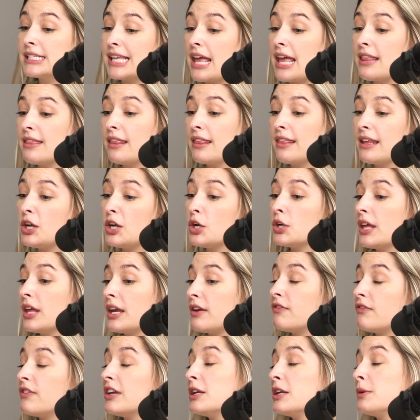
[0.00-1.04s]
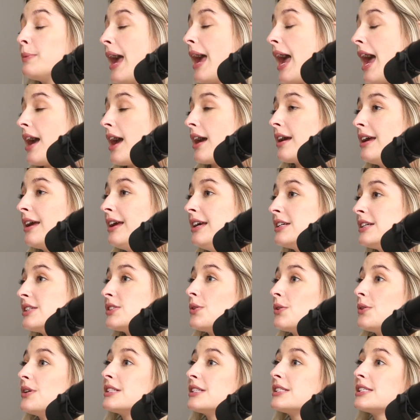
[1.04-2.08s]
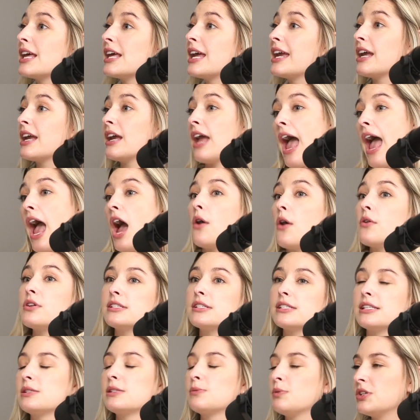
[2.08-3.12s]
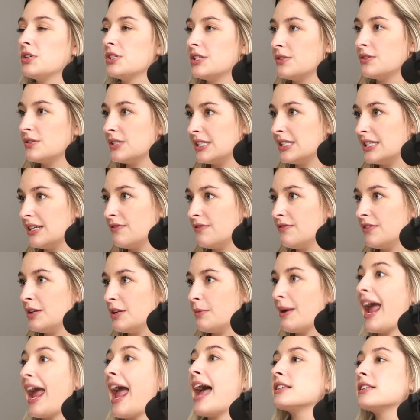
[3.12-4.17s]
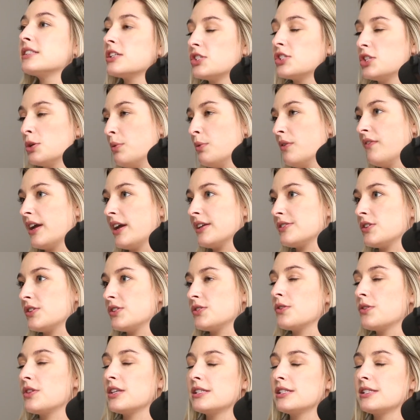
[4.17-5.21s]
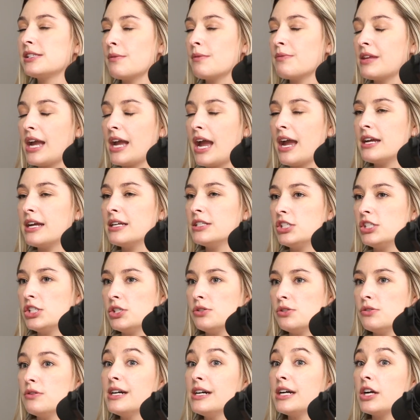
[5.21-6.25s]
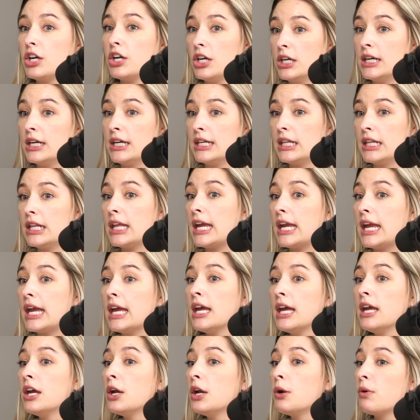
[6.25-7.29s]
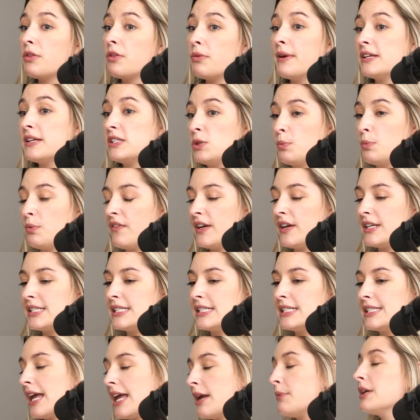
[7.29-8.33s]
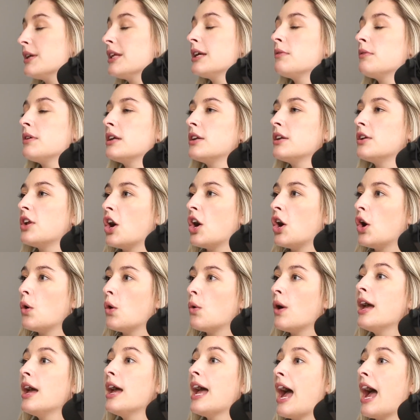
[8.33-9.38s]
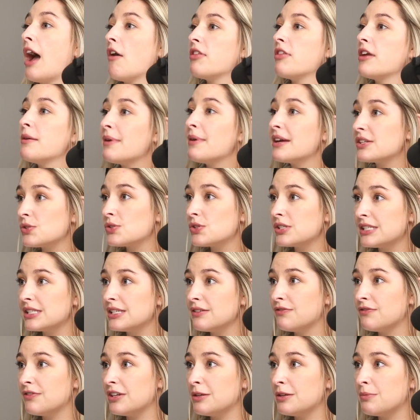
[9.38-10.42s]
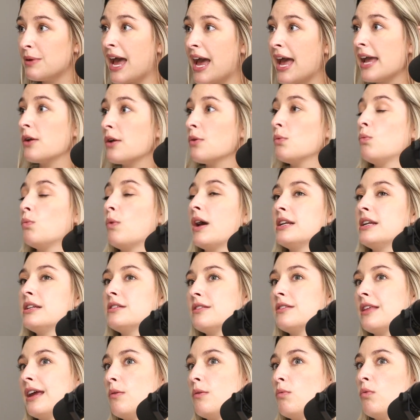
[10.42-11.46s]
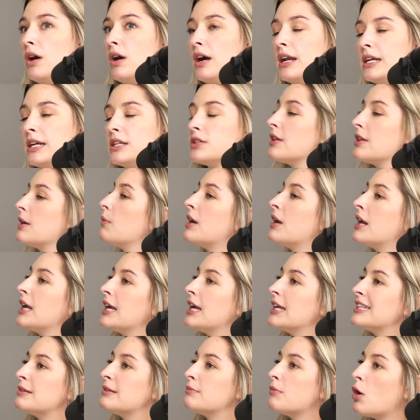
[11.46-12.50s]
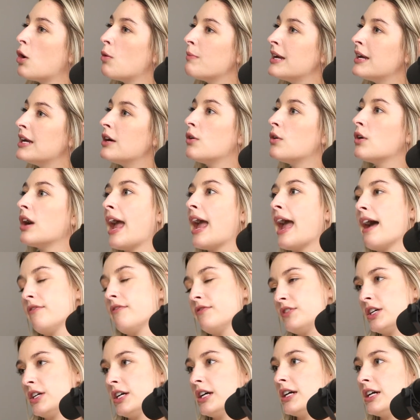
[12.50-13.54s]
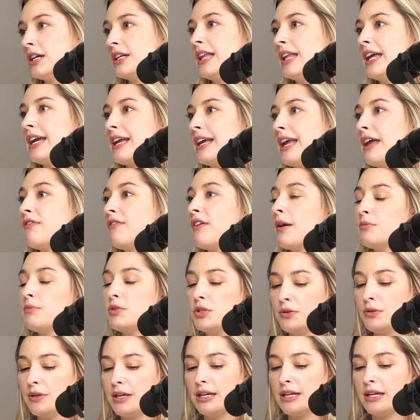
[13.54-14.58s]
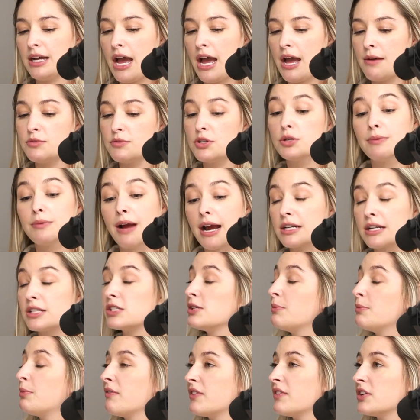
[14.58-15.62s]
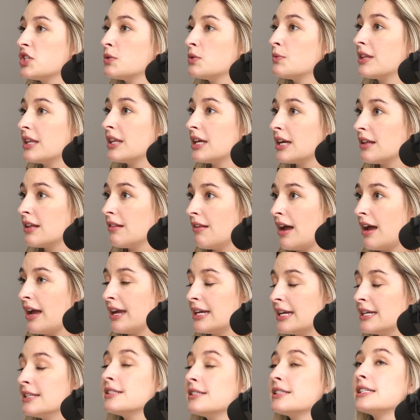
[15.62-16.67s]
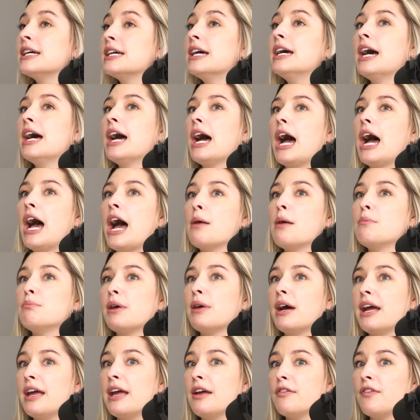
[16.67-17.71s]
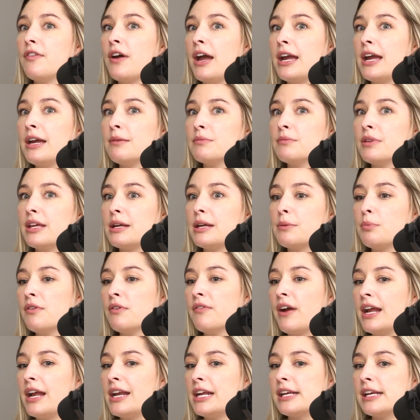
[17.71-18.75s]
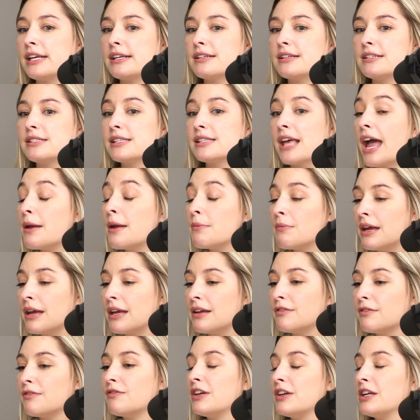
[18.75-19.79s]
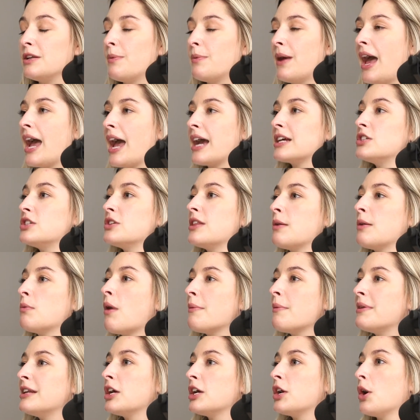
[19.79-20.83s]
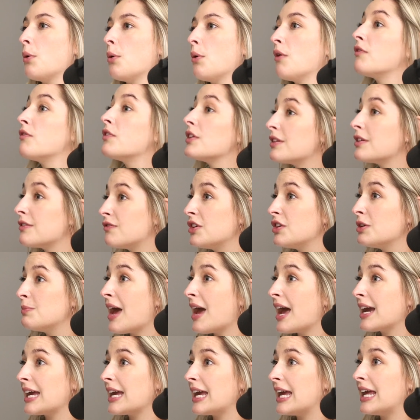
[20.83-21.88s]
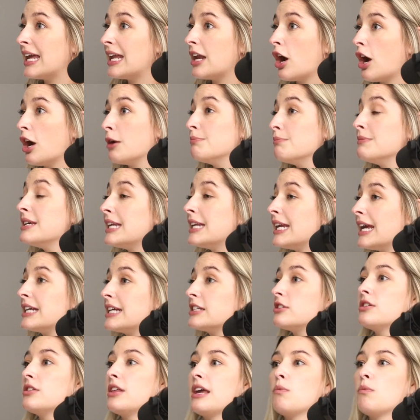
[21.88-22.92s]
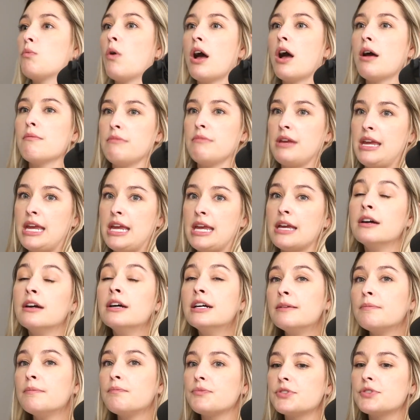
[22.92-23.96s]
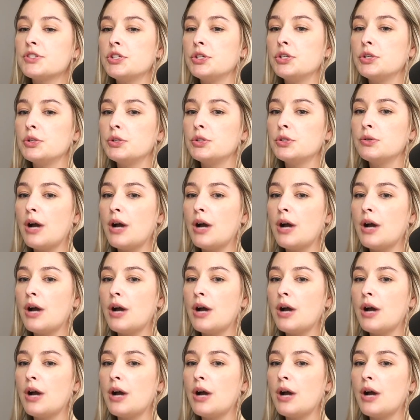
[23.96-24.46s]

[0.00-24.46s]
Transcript: and then your like feedback. So it's like, how does this person receive feedback as a supervisor? So this is something I do currently with my supervisees. I really want to know how they best receive feedback. When do they want it? Do they want it in the moment or after? Like if I'm doing direct supervision with a client. But if I'm like providing assignment feedback, do they want me to go over the feedback in our meeting? Do they want me to